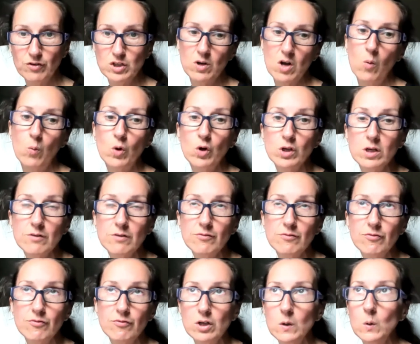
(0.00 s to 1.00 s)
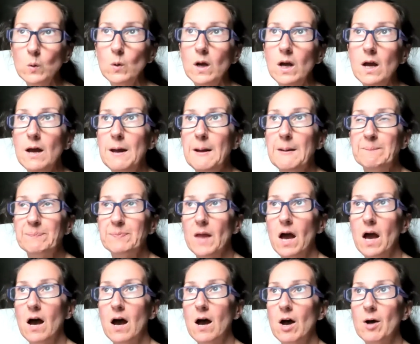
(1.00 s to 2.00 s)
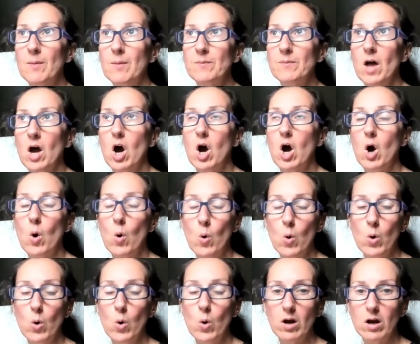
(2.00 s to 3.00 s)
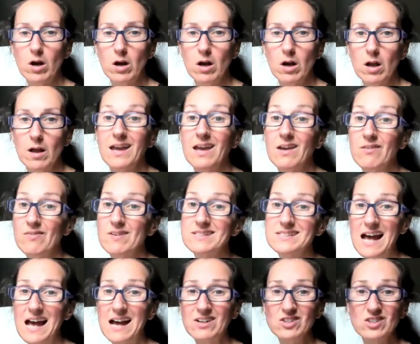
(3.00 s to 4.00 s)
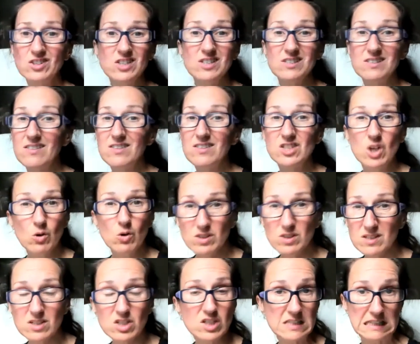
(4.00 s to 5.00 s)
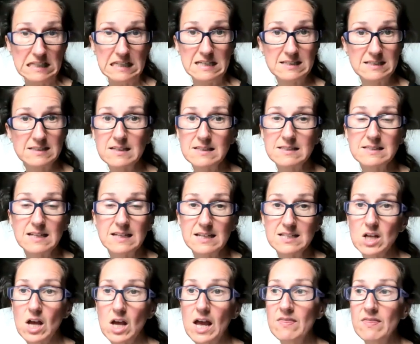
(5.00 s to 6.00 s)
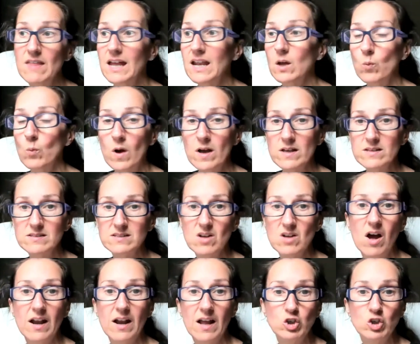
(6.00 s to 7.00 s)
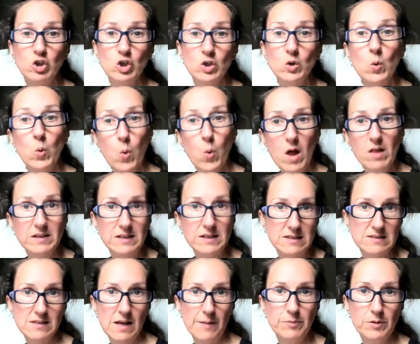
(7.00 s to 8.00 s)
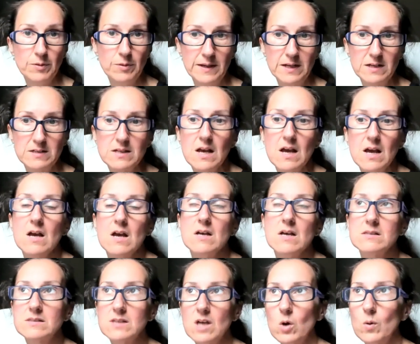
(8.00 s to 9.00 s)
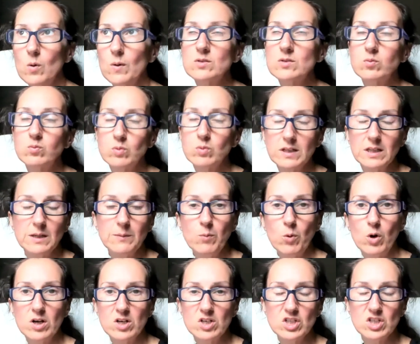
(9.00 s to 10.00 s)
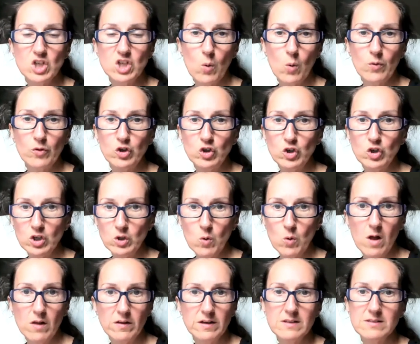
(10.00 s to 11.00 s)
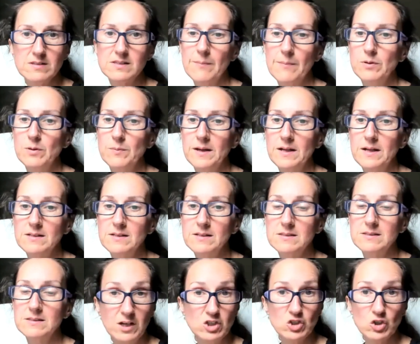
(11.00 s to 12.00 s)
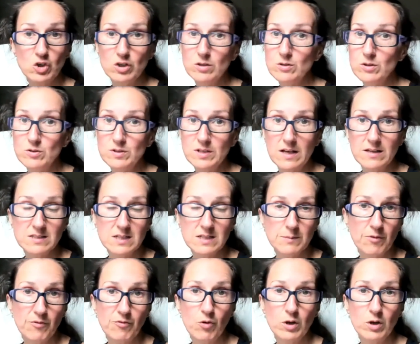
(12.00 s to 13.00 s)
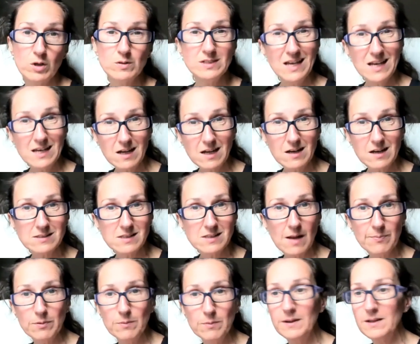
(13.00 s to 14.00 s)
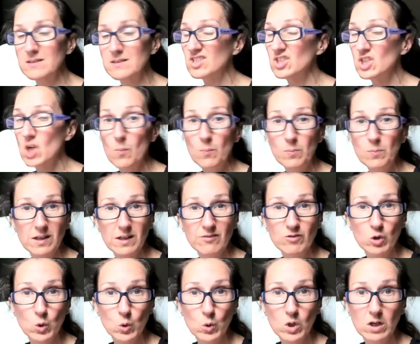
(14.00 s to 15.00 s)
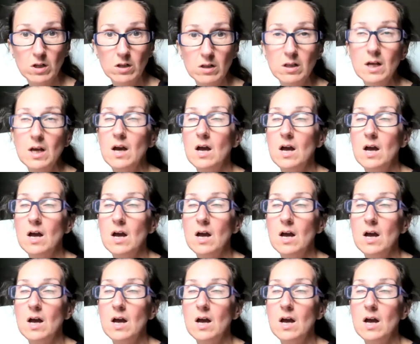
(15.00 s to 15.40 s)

or not working for you, or if it's actually just that the dosage isn't consistent and that it was not a good quality supplement. So it's really important to go with good quality supplements. Make sure you do testing before you take any supplements. Don't believe Google.